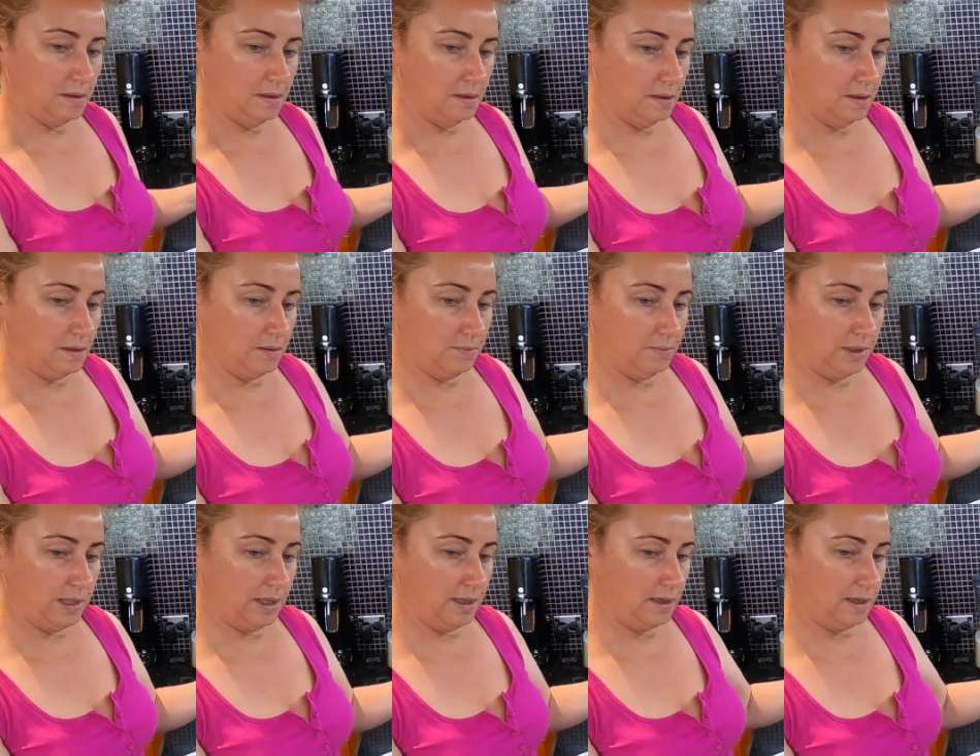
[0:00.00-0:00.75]
Then
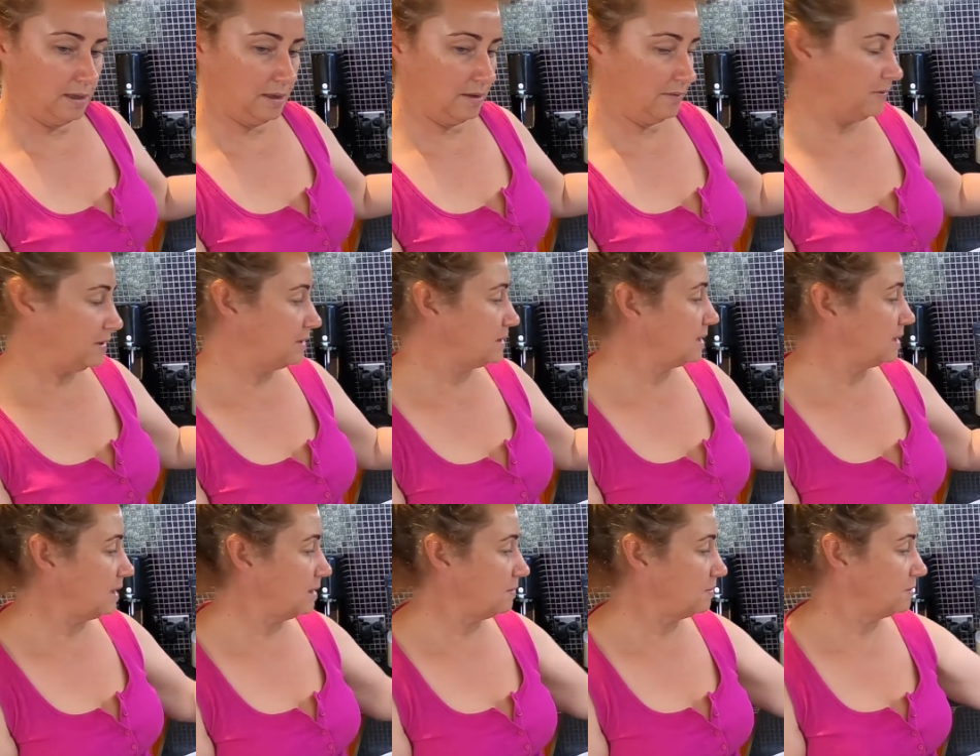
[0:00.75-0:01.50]
we have a
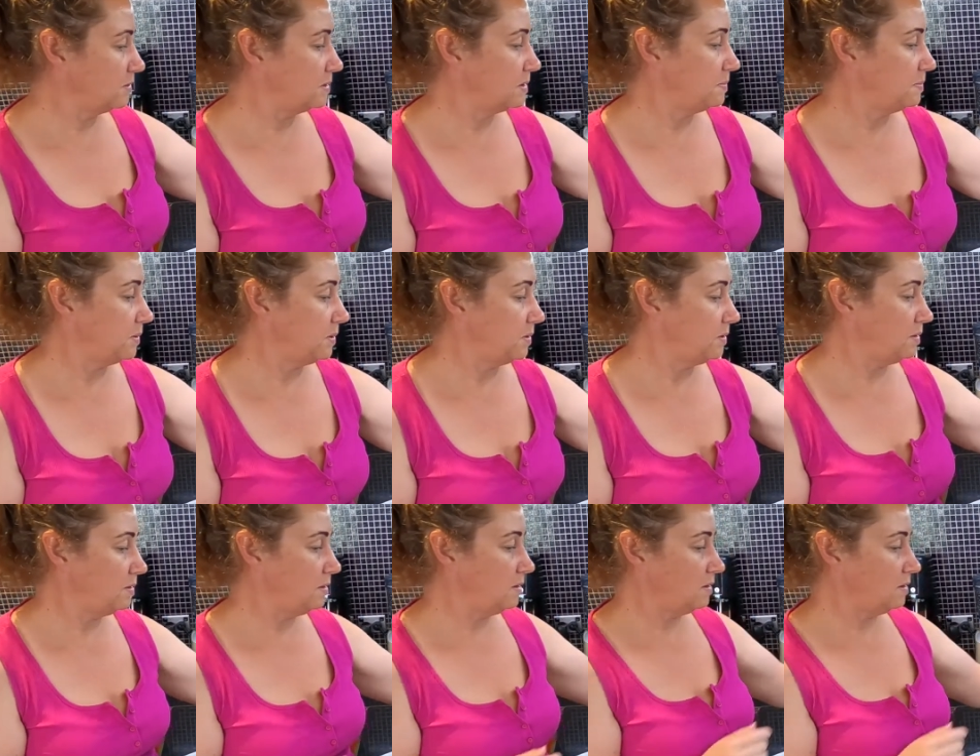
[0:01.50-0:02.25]

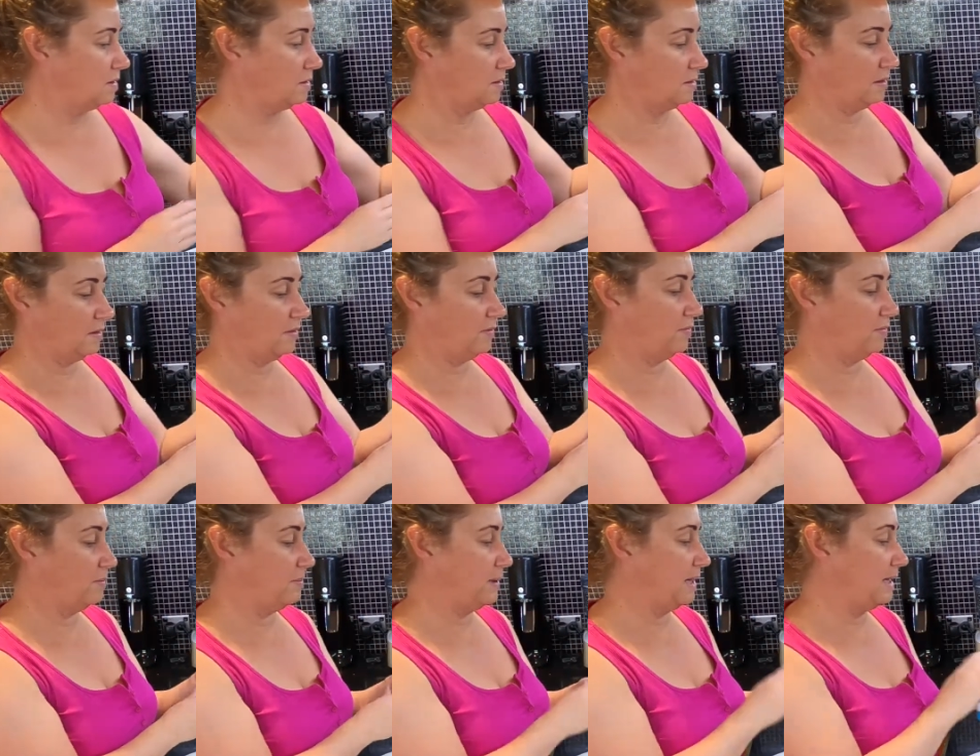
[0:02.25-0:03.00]
tablespoon
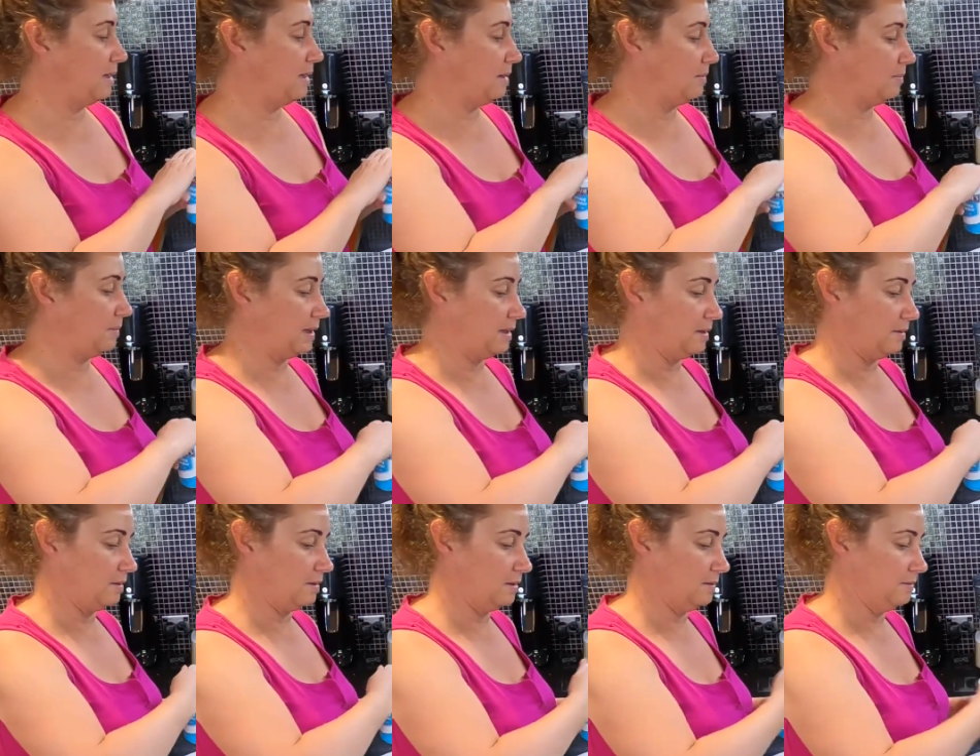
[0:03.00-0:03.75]
of the baking
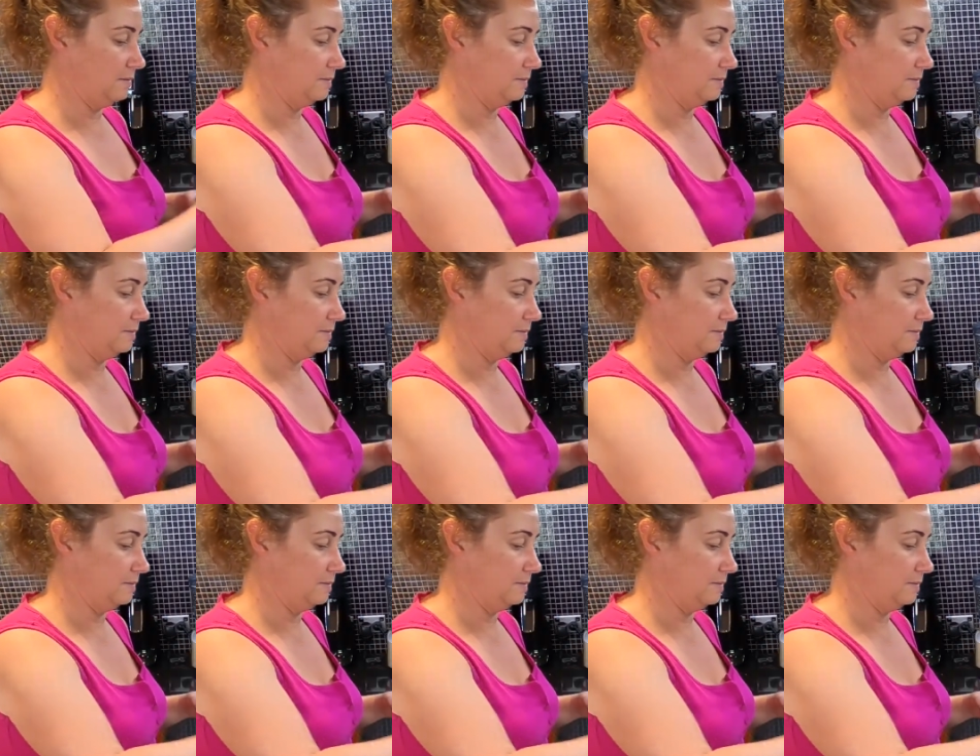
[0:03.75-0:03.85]
powder.